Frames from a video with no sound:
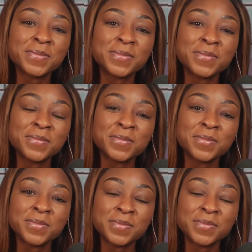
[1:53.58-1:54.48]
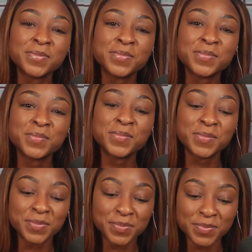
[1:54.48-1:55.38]

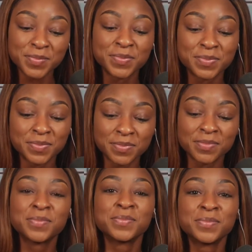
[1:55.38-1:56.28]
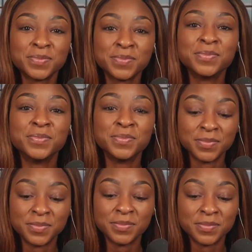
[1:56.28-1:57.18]

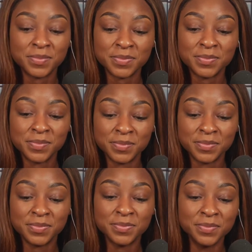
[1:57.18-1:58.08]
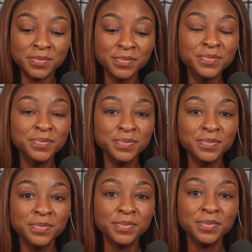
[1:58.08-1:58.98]

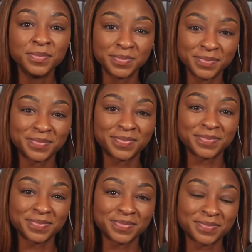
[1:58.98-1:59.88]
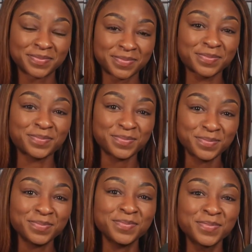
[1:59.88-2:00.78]

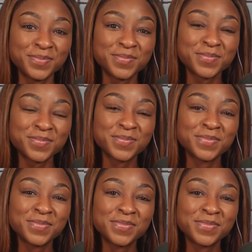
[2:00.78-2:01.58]
The person shown says nothing.